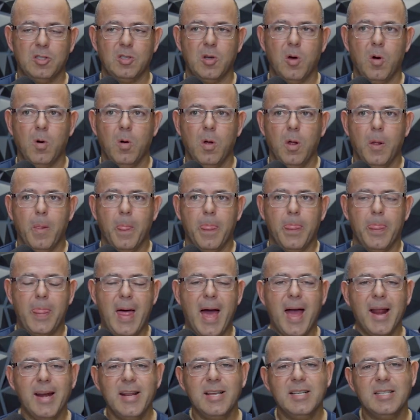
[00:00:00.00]
So,
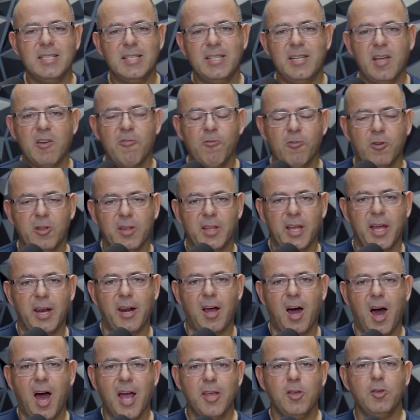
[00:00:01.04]
that is different
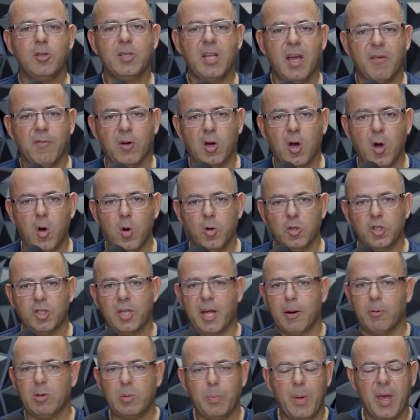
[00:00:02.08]
than I used to have a coach
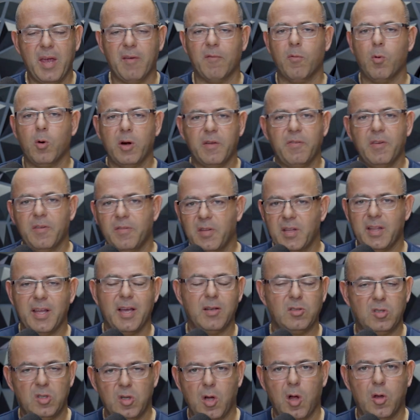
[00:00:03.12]
that I was paying
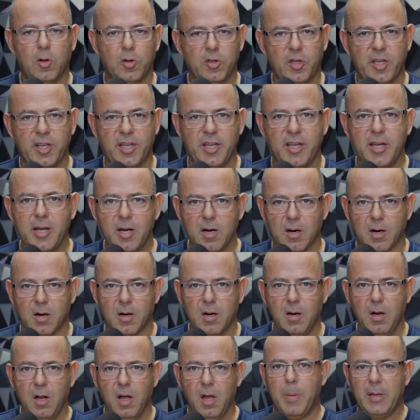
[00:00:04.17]
$40,000, a year,